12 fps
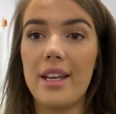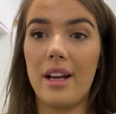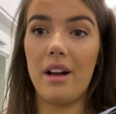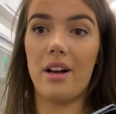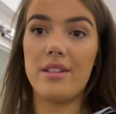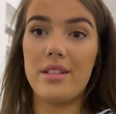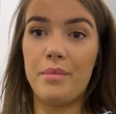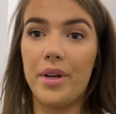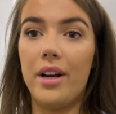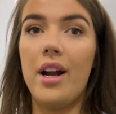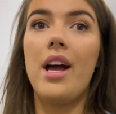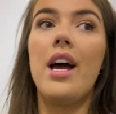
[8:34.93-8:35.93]
and
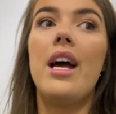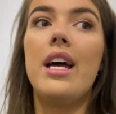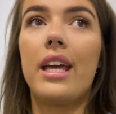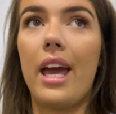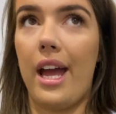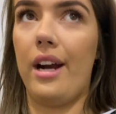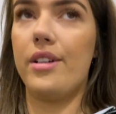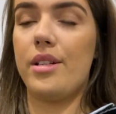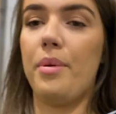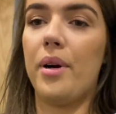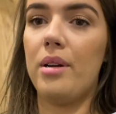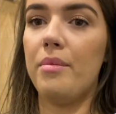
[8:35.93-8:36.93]
customer care
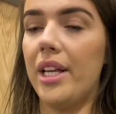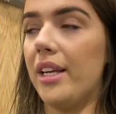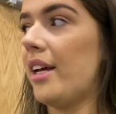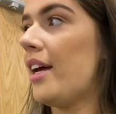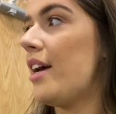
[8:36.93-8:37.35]
department.